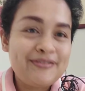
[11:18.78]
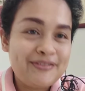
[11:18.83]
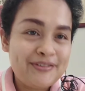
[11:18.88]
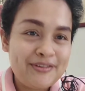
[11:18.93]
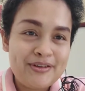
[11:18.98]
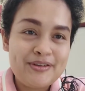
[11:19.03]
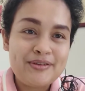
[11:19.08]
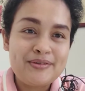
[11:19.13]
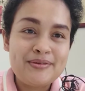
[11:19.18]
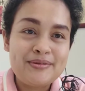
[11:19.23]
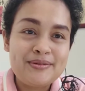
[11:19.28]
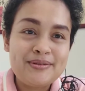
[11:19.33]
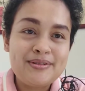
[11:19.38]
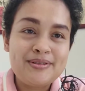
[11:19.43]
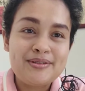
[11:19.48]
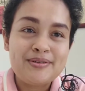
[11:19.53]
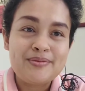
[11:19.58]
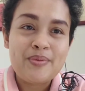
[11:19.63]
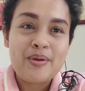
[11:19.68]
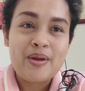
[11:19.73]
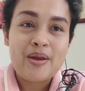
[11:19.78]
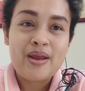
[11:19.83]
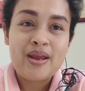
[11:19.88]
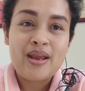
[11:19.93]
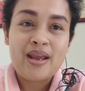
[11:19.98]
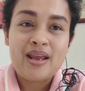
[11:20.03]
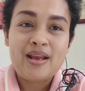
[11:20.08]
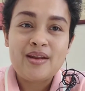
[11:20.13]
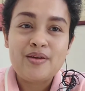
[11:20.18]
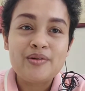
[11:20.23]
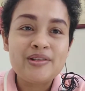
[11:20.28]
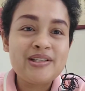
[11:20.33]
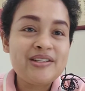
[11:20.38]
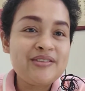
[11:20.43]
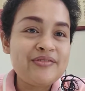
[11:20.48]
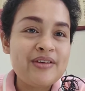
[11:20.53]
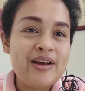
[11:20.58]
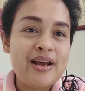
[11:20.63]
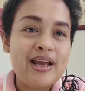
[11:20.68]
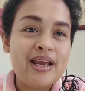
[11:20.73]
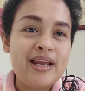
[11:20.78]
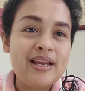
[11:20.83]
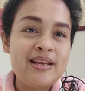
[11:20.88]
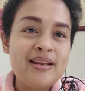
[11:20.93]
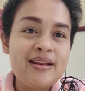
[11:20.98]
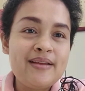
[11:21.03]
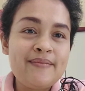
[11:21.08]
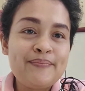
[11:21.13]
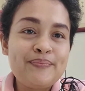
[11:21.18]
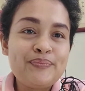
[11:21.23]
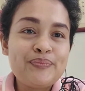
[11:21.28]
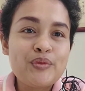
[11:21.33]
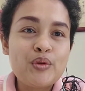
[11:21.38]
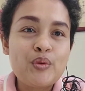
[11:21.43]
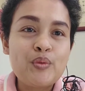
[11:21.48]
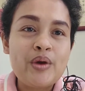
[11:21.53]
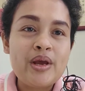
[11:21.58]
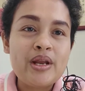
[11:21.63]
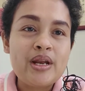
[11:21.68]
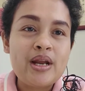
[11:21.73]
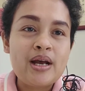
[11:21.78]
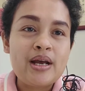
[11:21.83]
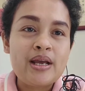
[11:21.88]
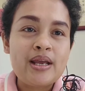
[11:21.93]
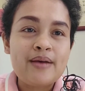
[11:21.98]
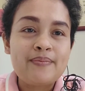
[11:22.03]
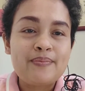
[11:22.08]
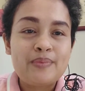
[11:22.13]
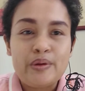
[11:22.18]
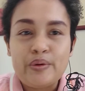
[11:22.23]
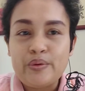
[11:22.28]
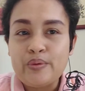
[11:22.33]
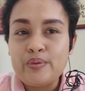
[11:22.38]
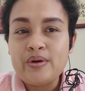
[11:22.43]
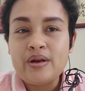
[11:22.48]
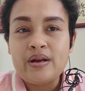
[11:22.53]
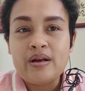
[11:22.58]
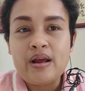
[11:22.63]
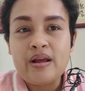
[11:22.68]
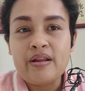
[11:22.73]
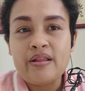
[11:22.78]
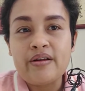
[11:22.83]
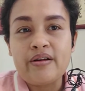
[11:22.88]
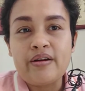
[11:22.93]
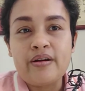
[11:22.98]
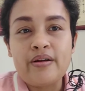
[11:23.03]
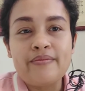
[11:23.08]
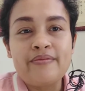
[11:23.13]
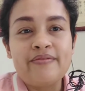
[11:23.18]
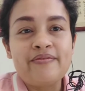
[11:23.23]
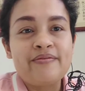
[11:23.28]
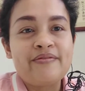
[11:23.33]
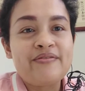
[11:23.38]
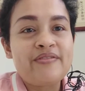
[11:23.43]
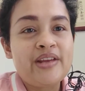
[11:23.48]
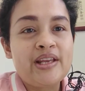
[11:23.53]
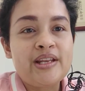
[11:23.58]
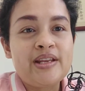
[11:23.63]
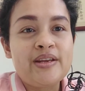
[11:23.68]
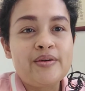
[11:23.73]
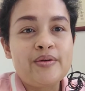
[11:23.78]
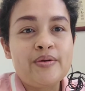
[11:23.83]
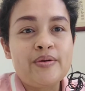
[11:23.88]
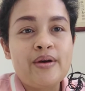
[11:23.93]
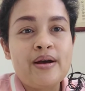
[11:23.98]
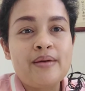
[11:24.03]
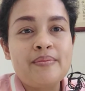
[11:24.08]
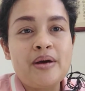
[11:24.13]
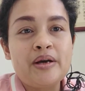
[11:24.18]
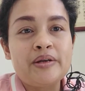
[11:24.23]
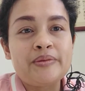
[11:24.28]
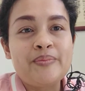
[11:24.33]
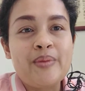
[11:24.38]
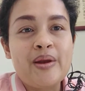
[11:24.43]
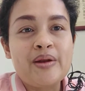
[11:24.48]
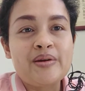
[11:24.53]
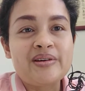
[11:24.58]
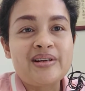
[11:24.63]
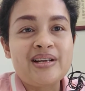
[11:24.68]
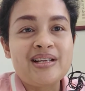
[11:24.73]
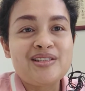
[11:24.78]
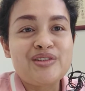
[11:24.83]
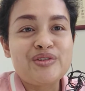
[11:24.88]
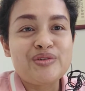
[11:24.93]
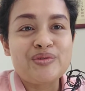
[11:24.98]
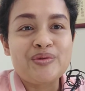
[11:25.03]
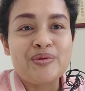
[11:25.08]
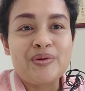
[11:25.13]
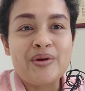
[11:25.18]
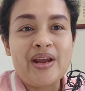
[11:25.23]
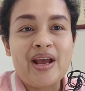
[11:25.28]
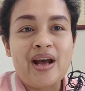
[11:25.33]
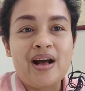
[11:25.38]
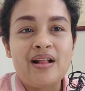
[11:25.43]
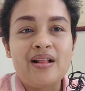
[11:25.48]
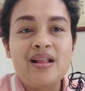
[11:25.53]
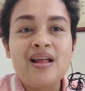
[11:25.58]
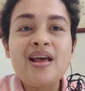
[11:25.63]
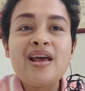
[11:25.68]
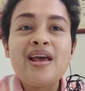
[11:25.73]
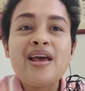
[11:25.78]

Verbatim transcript: for you to be notified when I upload another video about Mandarin tutorial.